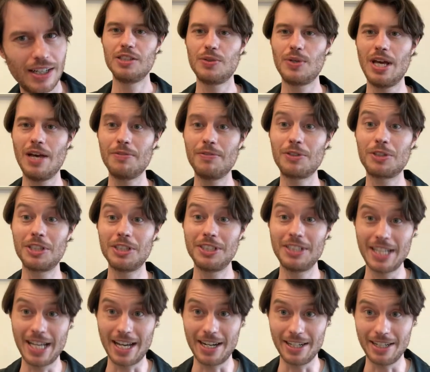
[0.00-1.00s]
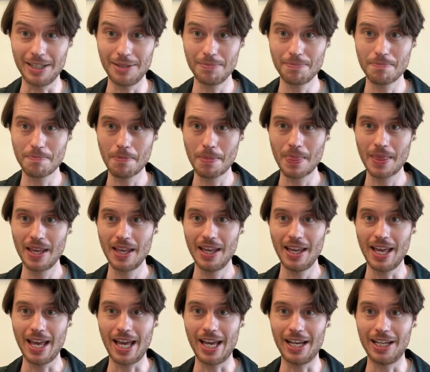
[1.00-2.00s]
So you have Christianity,
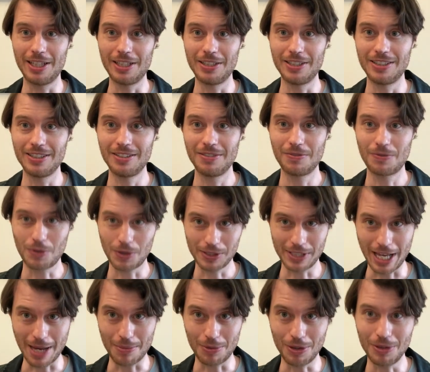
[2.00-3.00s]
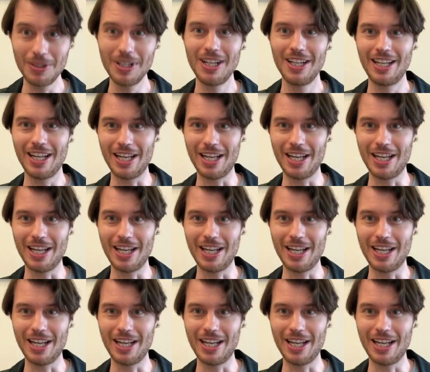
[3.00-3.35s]
and for example,